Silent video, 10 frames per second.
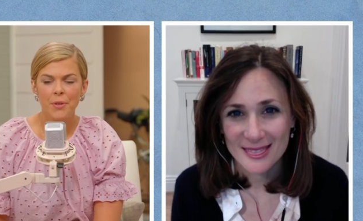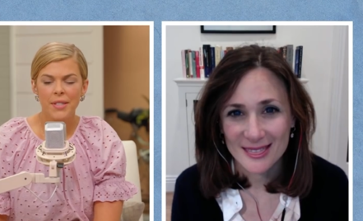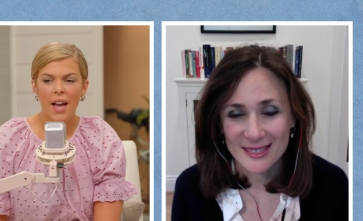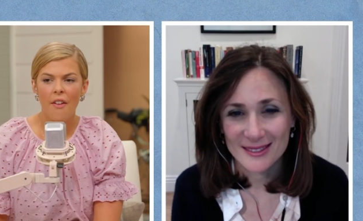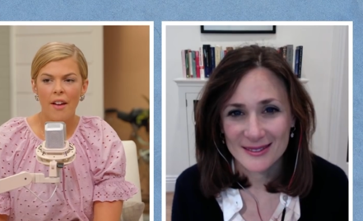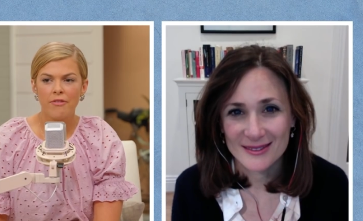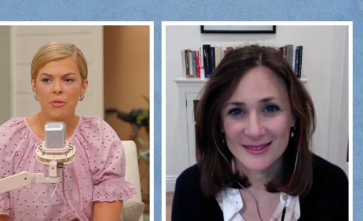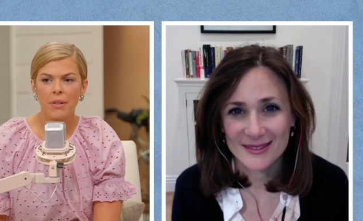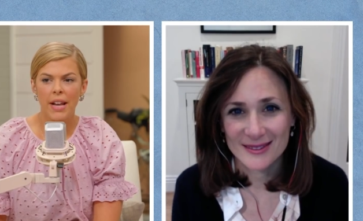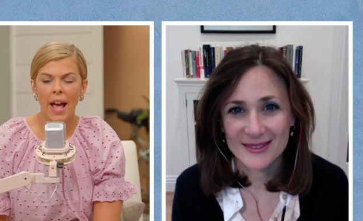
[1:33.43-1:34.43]
Speaker 1: tell
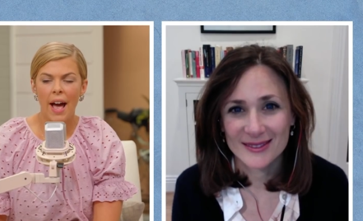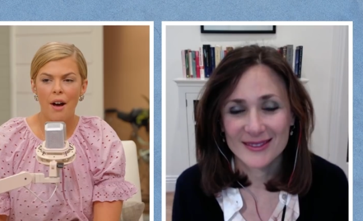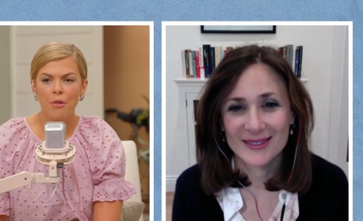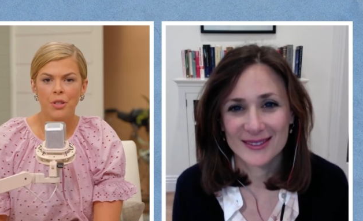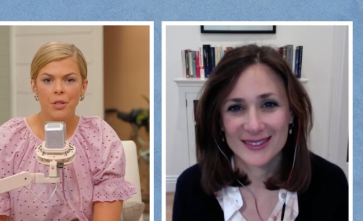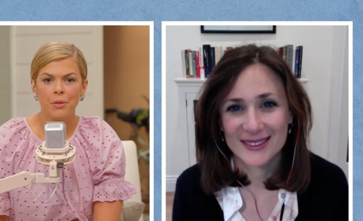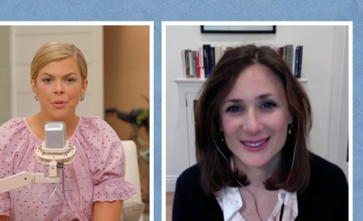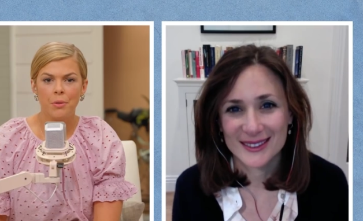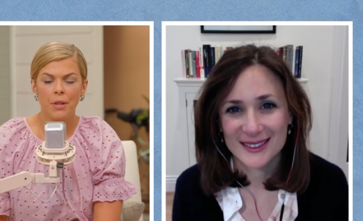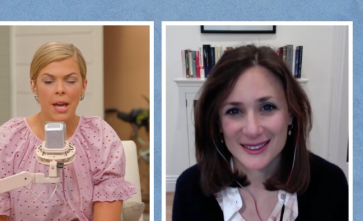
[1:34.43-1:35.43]
everyone how
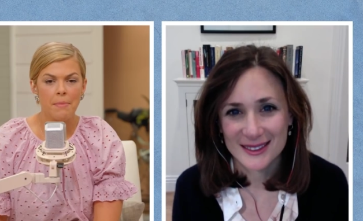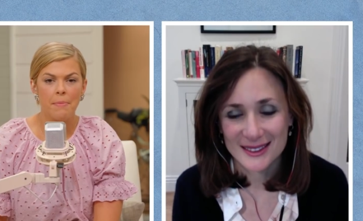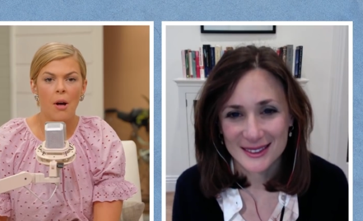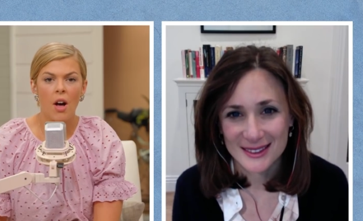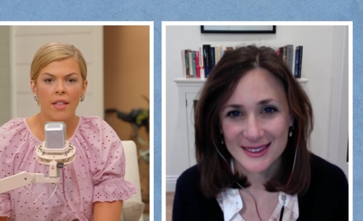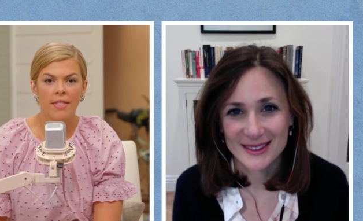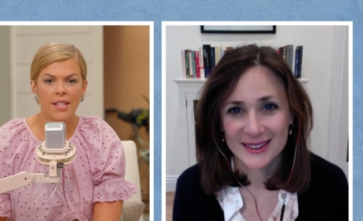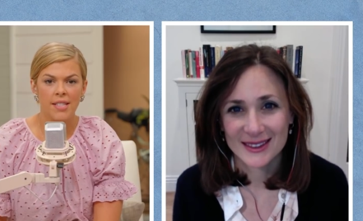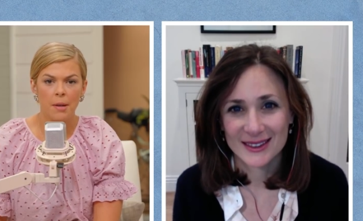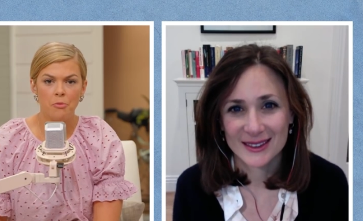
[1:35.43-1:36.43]
you came upon this
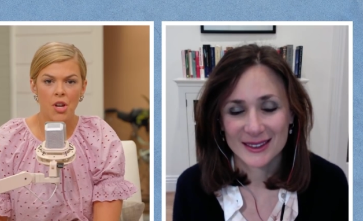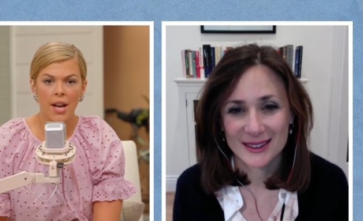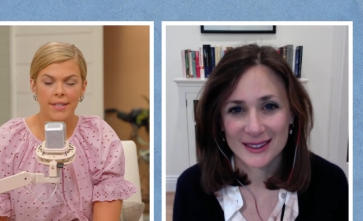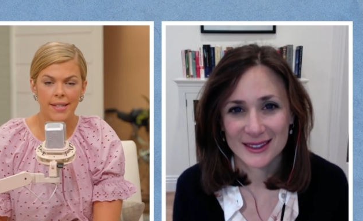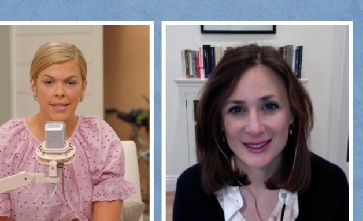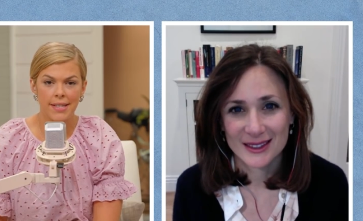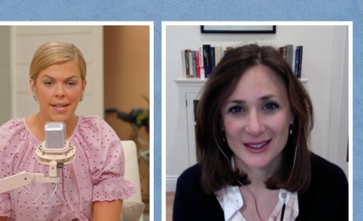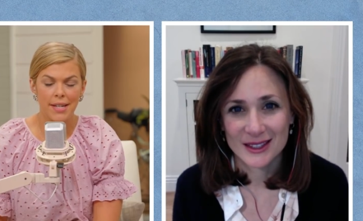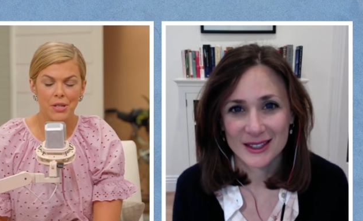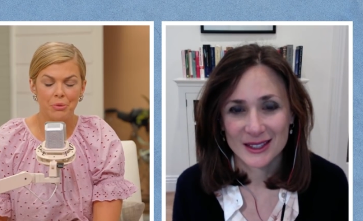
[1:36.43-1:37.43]
subject and
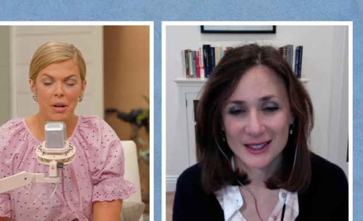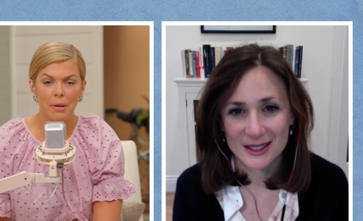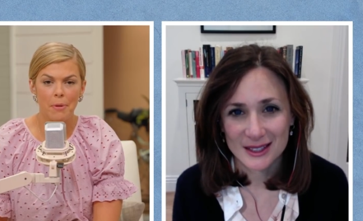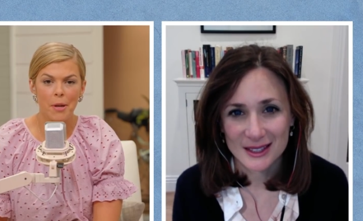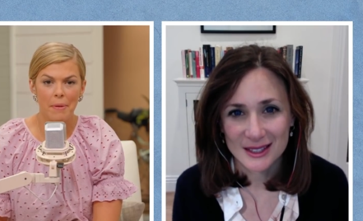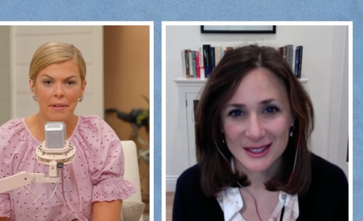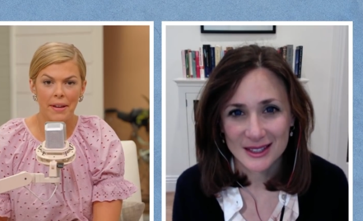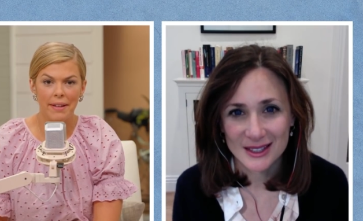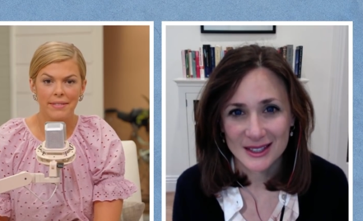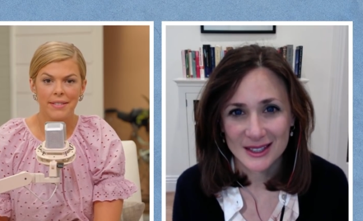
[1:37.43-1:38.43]
decided to write a book about it?
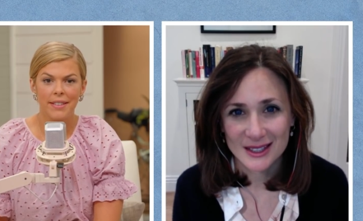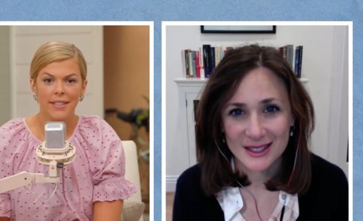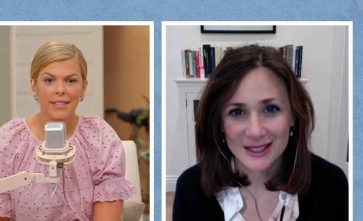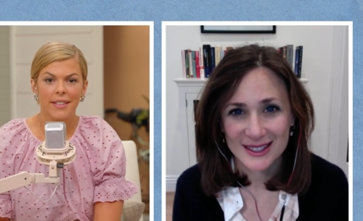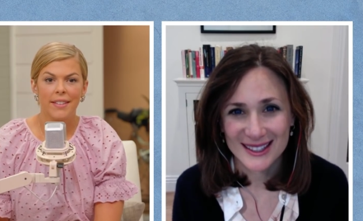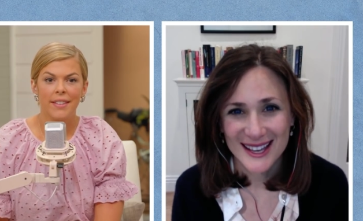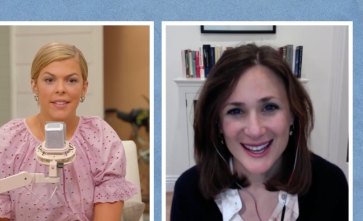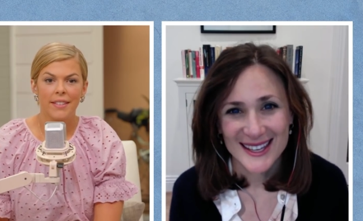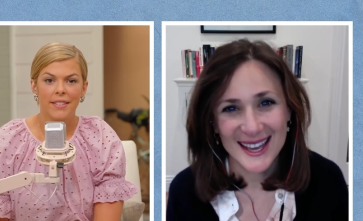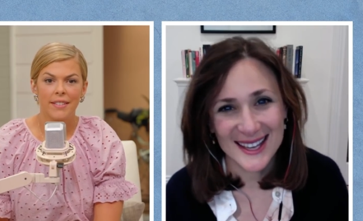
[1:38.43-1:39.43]

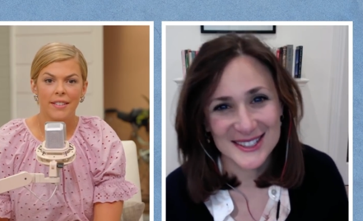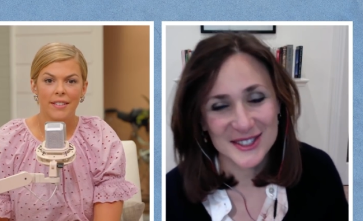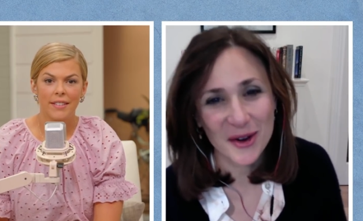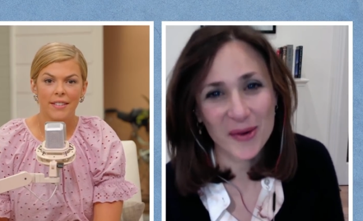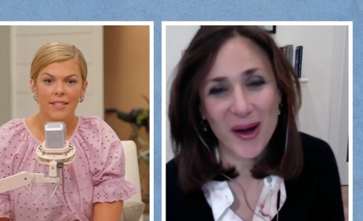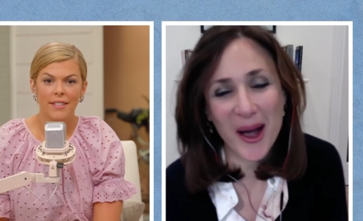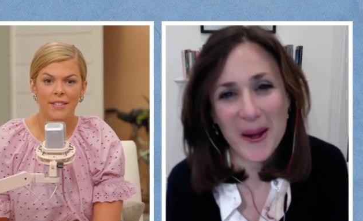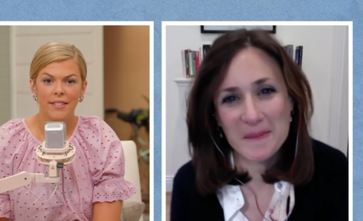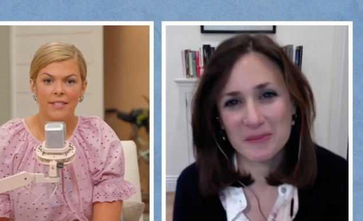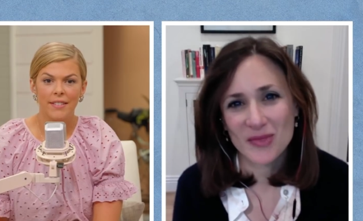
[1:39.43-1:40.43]
Speaker 2: Yeah. So
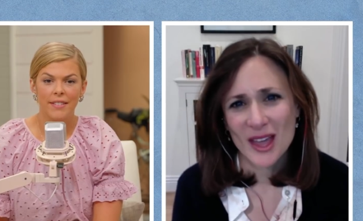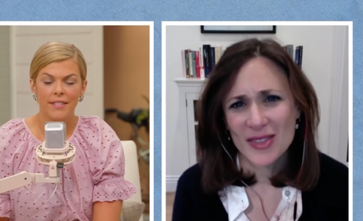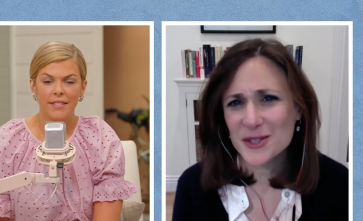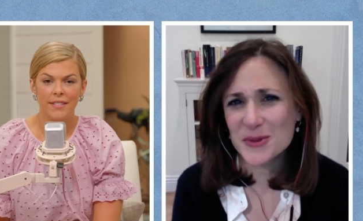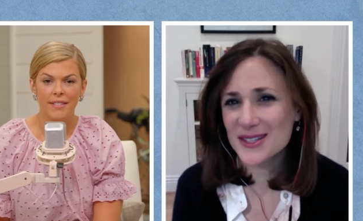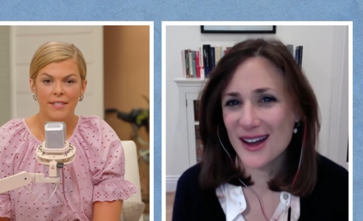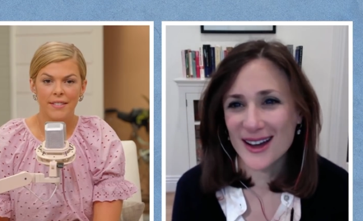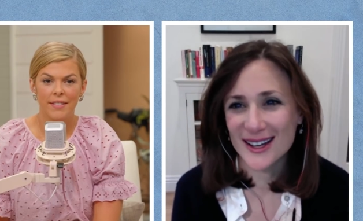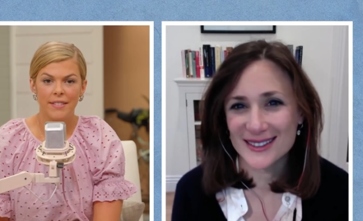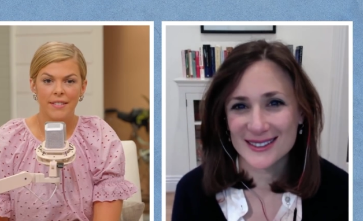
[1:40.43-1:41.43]
um, this was
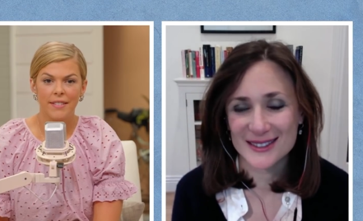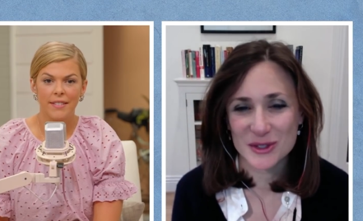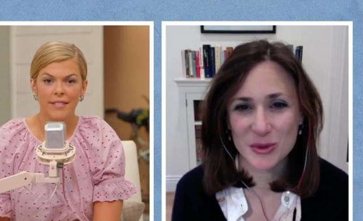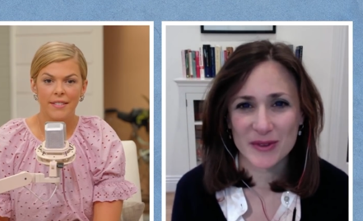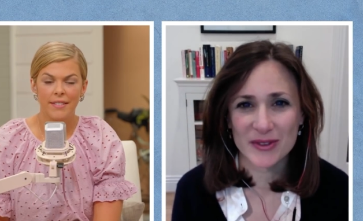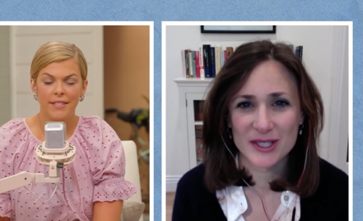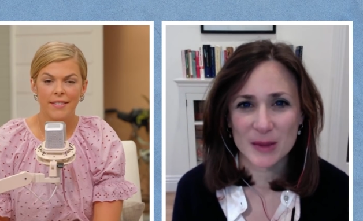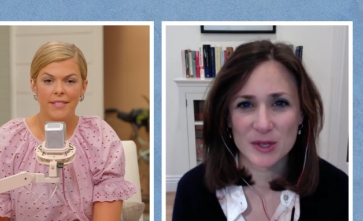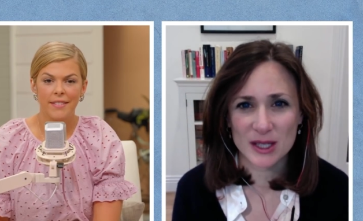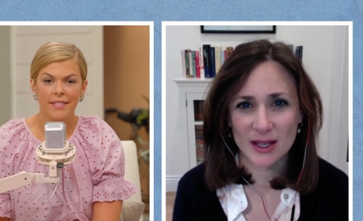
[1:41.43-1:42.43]
not sort of a
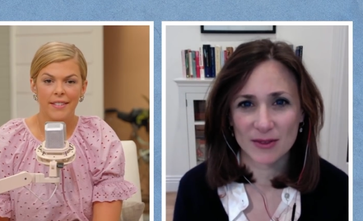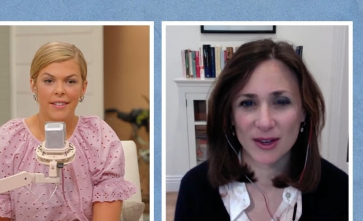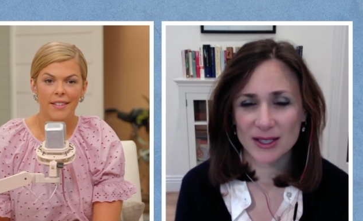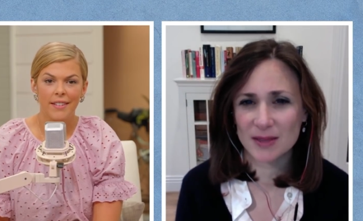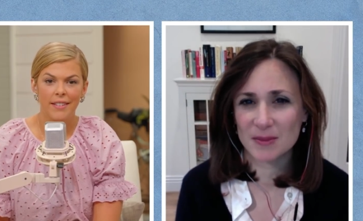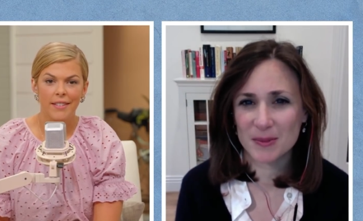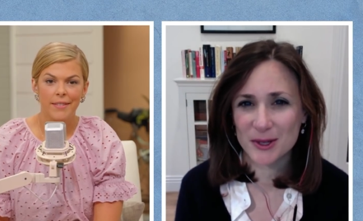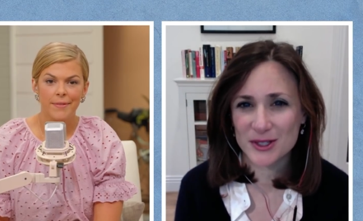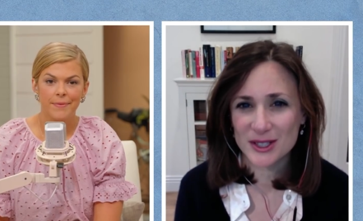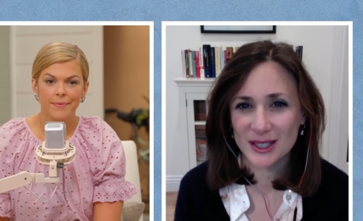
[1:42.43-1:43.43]
subject that affected me
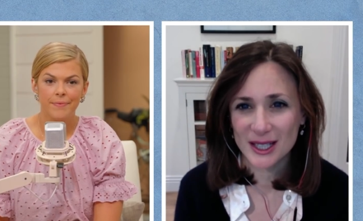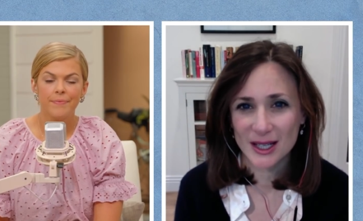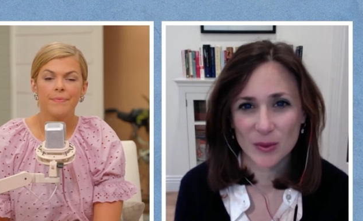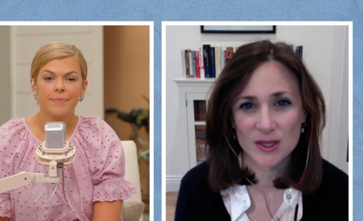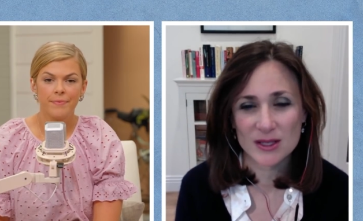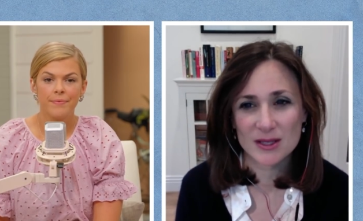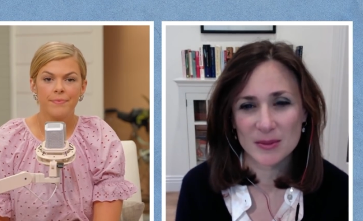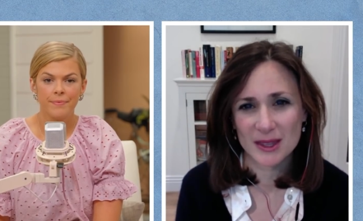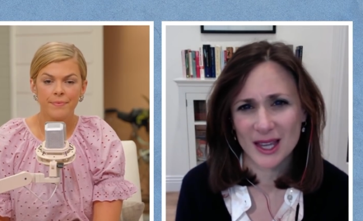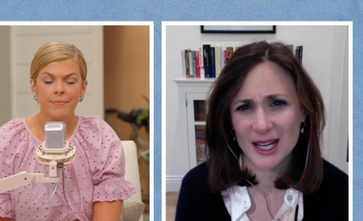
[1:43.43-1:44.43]
personally, and it wasn't
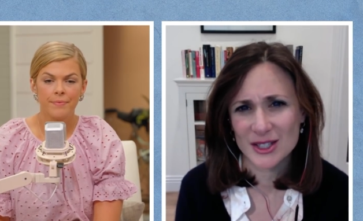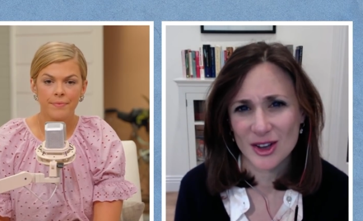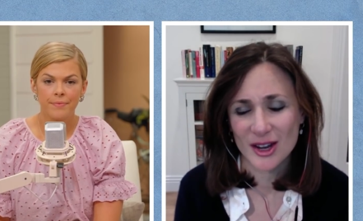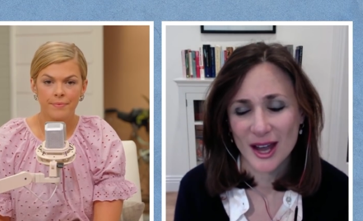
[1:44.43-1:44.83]
something that I sought